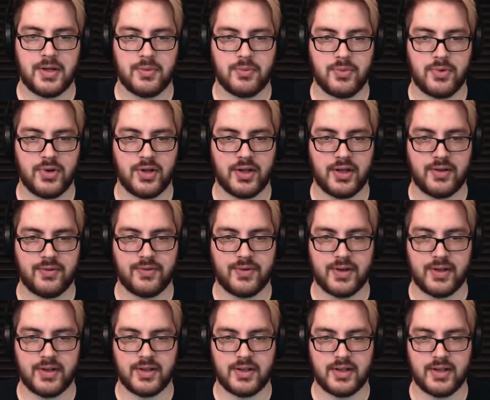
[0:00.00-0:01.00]
Really
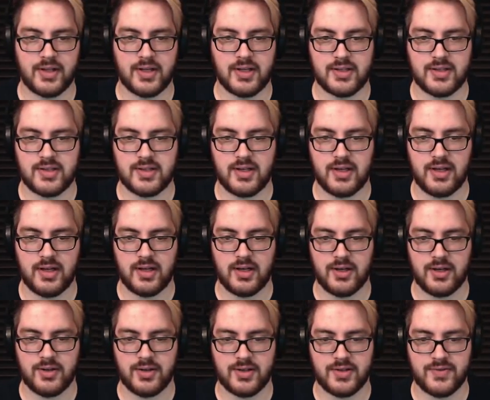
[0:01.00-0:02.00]
feeling this.
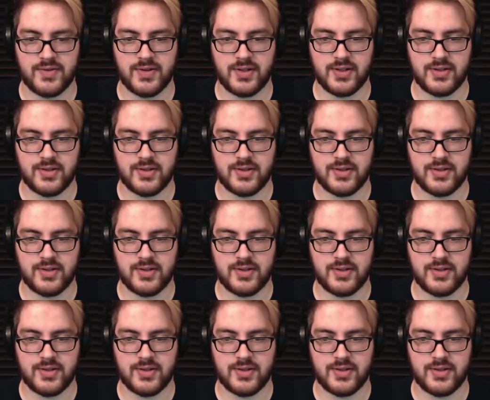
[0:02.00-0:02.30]
Oh, this feels